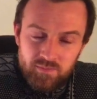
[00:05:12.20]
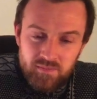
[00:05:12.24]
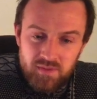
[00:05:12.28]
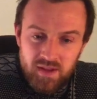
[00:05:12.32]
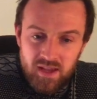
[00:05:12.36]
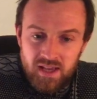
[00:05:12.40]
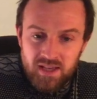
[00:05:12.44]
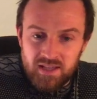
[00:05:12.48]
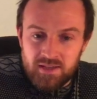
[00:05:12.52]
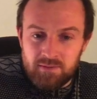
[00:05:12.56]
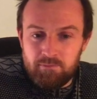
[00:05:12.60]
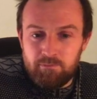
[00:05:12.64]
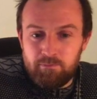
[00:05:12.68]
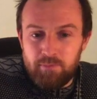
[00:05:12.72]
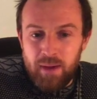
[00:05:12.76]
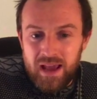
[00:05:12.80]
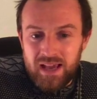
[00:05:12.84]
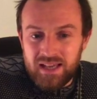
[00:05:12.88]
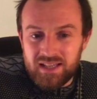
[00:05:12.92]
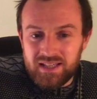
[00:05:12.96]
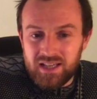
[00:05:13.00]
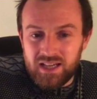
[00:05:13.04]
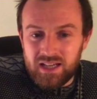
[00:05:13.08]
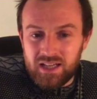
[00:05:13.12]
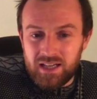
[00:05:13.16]
is
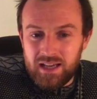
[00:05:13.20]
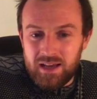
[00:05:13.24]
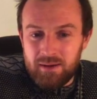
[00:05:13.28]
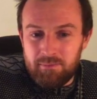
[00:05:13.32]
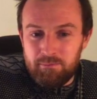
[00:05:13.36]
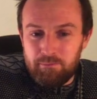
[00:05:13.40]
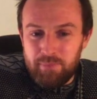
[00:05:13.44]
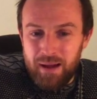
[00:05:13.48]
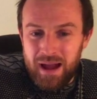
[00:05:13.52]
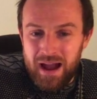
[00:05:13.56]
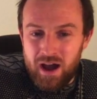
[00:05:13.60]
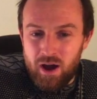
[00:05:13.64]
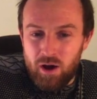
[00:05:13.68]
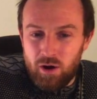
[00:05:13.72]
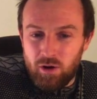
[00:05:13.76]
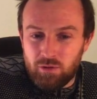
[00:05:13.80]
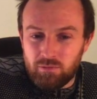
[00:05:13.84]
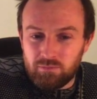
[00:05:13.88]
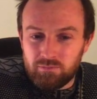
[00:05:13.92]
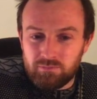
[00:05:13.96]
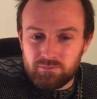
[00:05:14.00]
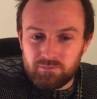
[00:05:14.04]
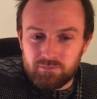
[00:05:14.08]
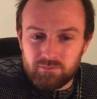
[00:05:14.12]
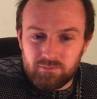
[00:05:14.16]
basically about
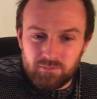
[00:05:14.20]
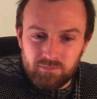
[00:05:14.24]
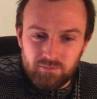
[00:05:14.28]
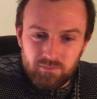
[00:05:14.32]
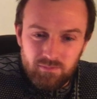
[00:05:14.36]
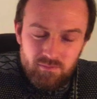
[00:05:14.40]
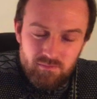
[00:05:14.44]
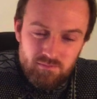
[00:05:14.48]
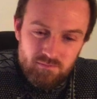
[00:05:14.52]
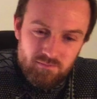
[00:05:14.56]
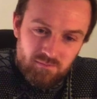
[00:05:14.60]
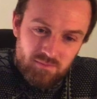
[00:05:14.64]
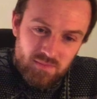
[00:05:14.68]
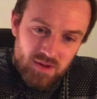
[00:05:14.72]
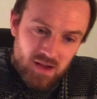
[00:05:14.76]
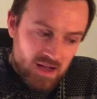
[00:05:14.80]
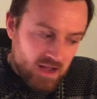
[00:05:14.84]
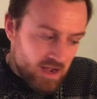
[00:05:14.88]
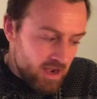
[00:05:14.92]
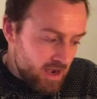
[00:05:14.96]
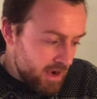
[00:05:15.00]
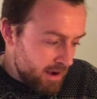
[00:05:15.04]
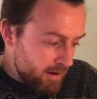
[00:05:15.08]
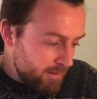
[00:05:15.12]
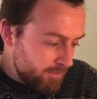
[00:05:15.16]

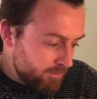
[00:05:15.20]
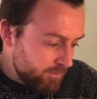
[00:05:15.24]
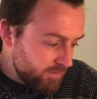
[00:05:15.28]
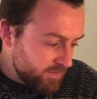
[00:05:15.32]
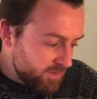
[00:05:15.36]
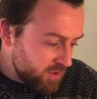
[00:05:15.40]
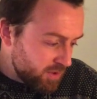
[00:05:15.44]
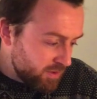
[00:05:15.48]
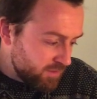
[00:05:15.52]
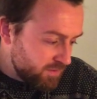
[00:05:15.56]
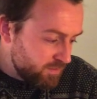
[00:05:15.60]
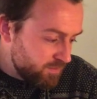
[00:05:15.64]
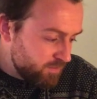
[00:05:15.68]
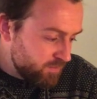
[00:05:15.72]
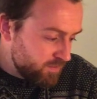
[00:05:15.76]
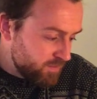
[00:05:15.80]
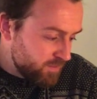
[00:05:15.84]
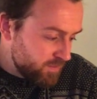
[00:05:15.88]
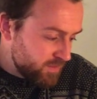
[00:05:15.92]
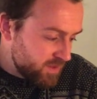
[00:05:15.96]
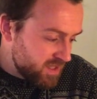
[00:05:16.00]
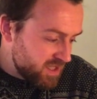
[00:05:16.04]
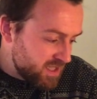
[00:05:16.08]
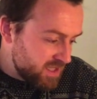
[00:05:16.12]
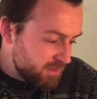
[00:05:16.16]
sort of
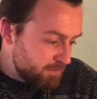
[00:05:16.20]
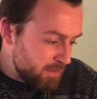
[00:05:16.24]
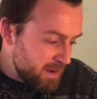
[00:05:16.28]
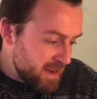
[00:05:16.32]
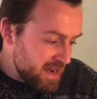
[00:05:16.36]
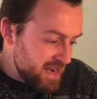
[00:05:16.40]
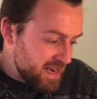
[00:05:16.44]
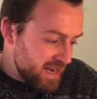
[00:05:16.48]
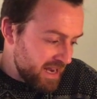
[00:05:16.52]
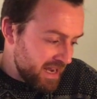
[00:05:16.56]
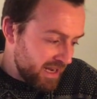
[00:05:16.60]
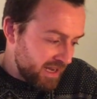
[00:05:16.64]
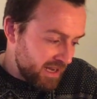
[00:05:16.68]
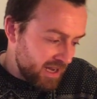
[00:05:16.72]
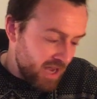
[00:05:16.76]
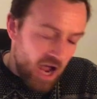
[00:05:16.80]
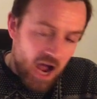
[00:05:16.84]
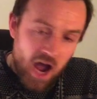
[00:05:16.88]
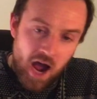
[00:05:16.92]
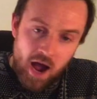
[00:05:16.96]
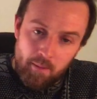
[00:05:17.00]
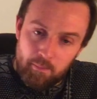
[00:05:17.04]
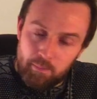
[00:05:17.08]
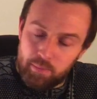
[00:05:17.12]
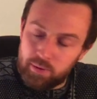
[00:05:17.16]
speeding
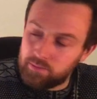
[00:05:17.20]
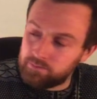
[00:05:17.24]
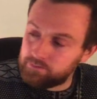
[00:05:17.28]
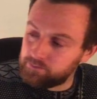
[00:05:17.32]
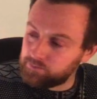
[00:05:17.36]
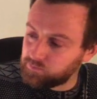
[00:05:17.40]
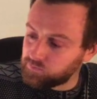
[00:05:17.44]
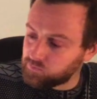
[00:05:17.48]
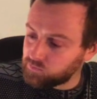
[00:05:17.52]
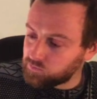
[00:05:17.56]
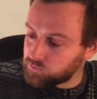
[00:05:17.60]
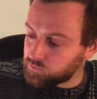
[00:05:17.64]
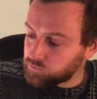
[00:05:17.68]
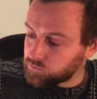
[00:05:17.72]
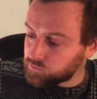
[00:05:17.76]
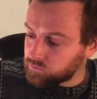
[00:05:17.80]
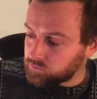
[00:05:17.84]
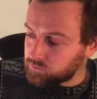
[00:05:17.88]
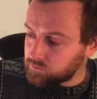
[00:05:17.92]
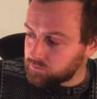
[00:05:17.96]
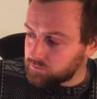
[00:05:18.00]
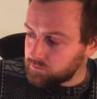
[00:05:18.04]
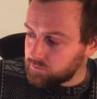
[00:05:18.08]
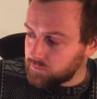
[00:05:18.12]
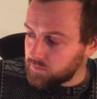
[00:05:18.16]
up.
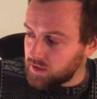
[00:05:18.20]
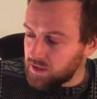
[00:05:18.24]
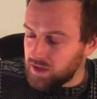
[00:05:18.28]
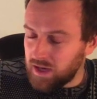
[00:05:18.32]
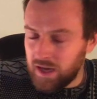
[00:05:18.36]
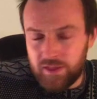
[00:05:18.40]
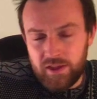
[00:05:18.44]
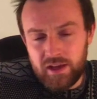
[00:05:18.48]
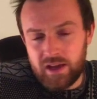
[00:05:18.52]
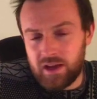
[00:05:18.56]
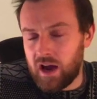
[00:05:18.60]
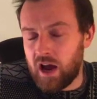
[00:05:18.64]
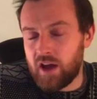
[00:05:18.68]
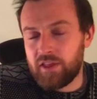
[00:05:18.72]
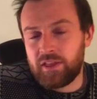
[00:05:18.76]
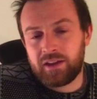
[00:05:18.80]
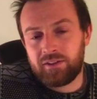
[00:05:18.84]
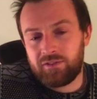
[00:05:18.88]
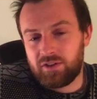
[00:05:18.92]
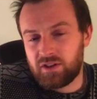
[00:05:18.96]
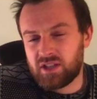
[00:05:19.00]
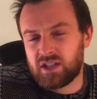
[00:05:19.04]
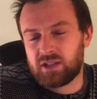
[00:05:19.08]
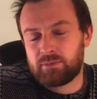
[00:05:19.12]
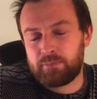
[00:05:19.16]
I think of it
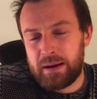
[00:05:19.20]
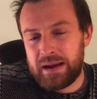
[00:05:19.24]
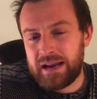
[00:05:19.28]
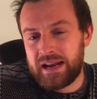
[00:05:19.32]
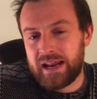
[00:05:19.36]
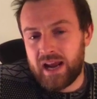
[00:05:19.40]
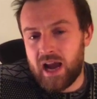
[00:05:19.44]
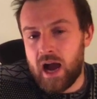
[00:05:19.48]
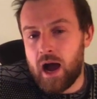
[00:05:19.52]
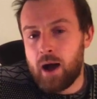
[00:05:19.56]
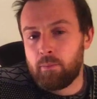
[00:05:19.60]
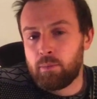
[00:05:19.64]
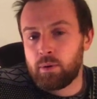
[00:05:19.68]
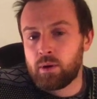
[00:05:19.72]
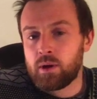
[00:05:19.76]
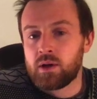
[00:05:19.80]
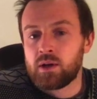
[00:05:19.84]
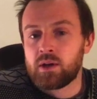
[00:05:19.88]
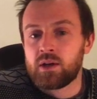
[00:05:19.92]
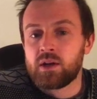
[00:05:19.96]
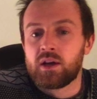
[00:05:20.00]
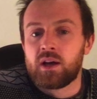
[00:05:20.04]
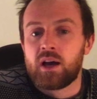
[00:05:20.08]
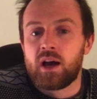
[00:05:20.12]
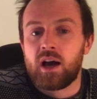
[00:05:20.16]
as speeding up,
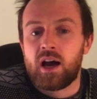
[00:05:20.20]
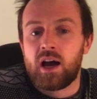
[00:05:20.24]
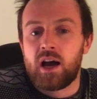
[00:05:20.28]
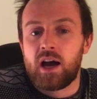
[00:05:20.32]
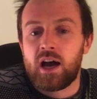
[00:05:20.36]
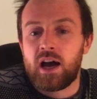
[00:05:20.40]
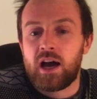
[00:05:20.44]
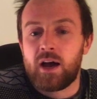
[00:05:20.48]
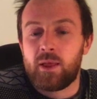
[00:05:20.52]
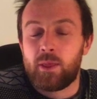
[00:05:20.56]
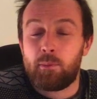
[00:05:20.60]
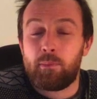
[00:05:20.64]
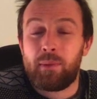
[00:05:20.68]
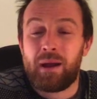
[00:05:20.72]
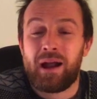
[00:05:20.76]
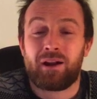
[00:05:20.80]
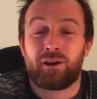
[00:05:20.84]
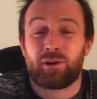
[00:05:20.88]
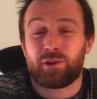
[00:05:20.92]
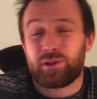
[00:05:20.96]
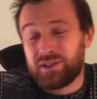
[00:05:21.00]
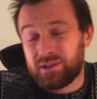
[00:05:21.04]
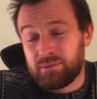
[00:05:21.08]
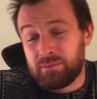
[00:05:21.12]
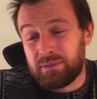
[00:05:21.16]
and the
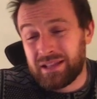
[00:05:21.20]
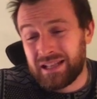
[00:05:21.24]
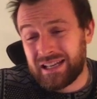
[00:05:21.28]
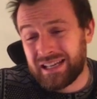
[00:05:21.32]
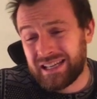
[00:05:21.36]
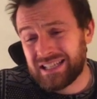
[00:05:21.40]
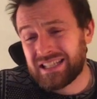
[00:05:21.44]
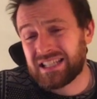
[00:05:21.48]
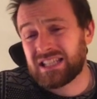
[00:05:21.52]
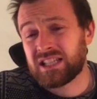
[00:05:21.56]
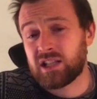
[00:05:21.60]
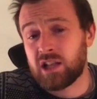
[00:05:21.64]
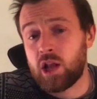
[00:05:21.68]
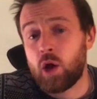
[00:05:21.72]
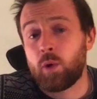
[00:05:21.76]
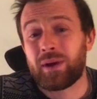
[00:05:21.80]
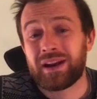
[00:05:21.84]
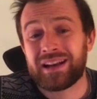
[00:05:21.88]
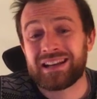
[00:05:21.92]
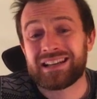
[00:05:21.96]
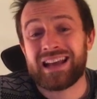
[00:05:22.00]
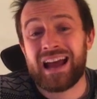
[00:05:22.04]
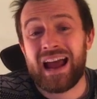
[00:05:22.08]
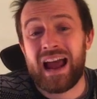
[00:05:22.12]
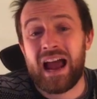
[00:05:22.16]
parasympathetic is
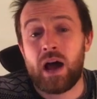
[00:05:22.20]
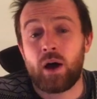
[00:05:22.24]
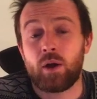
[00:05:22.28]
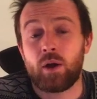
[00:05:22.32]
slowing down.